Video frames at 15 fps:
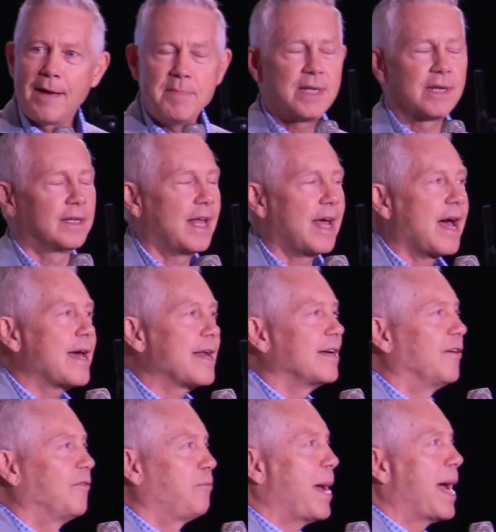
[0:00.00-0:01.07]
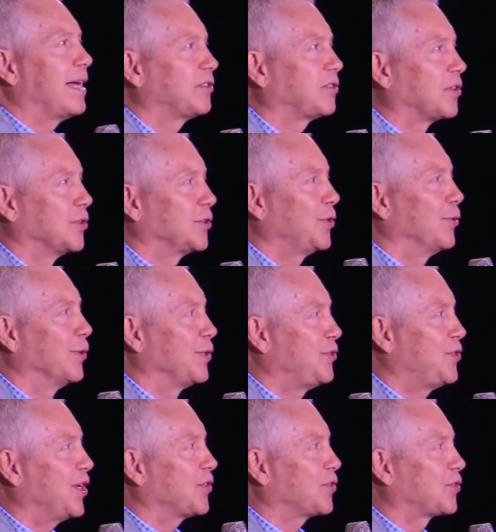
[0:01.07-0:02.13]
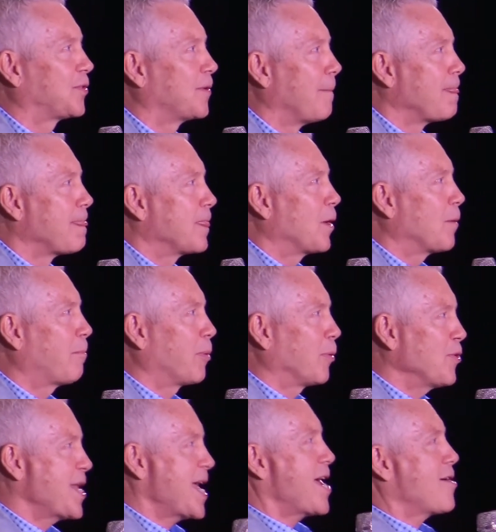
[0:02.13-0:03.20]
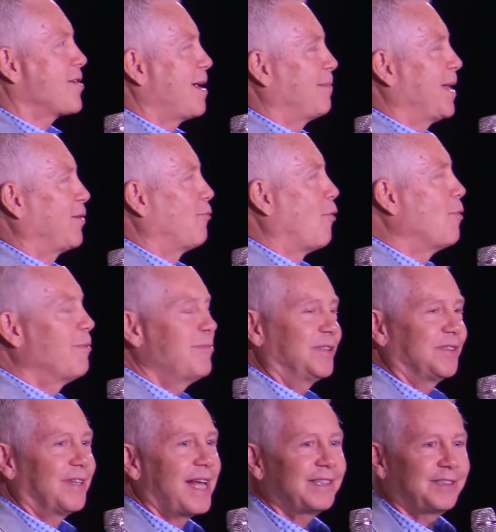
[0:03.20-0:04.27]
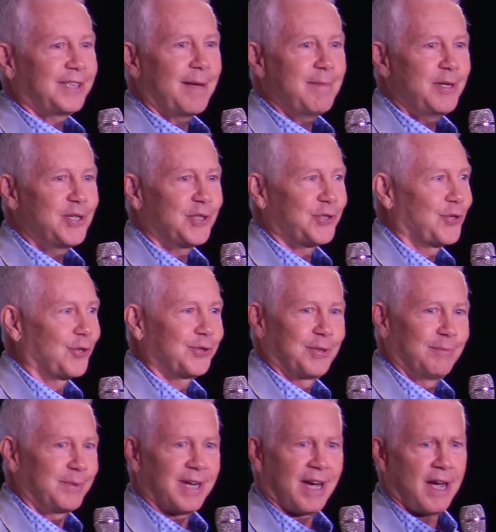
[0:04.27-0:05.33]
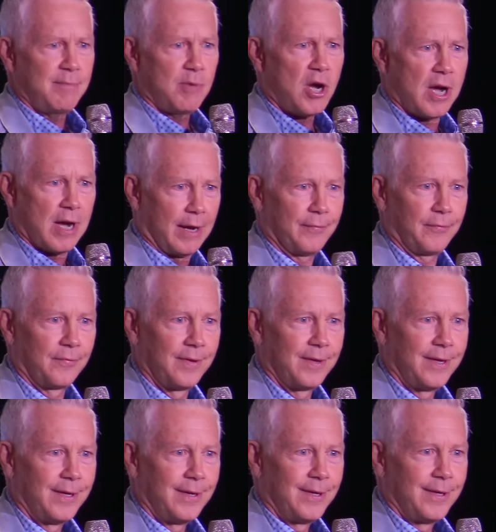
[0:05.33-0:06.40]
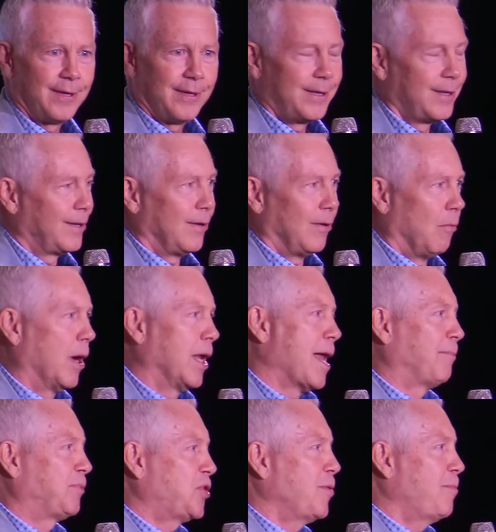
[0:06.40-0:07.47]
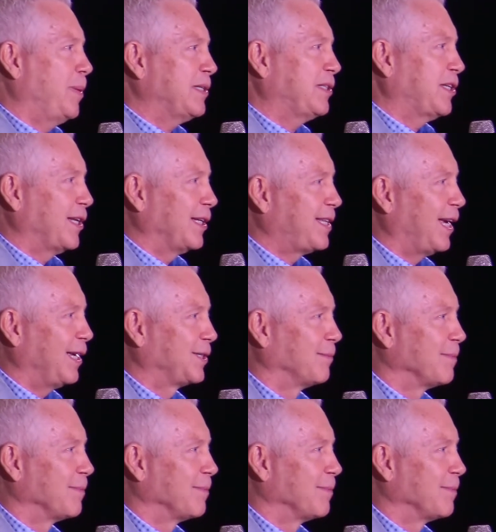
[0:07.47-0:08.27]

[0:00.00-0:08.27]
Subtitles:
meet a lot of pastors who are they're burnt out. I'm like, well, when was the last time you just took some time off? Well, I'm too busy to take